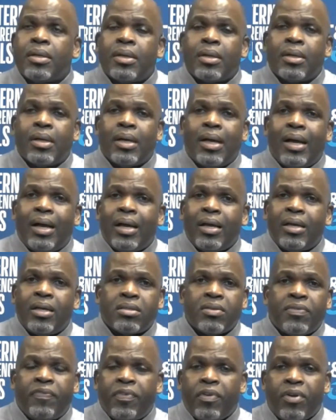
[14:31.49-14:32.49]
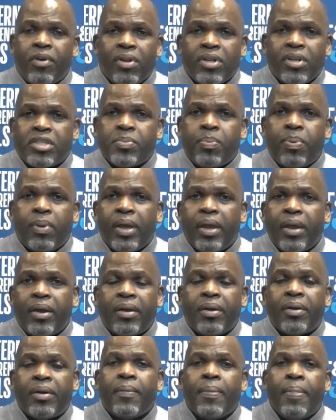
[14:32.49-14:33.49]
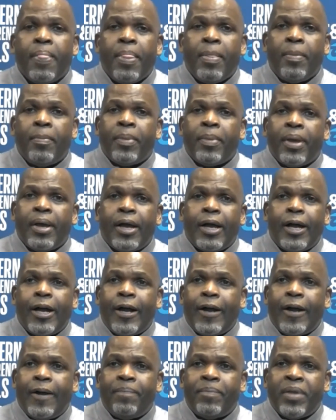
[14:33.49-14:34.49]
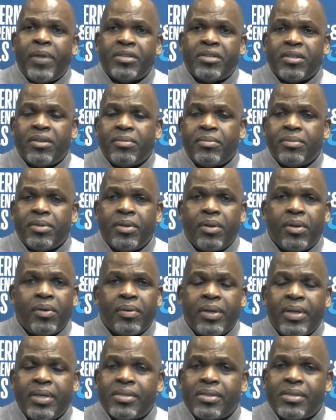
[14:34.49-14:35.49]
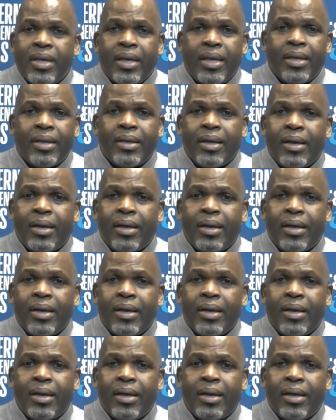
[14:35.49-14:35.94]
Uh, he's a fearless player. Uh, he's a you know he's a uh,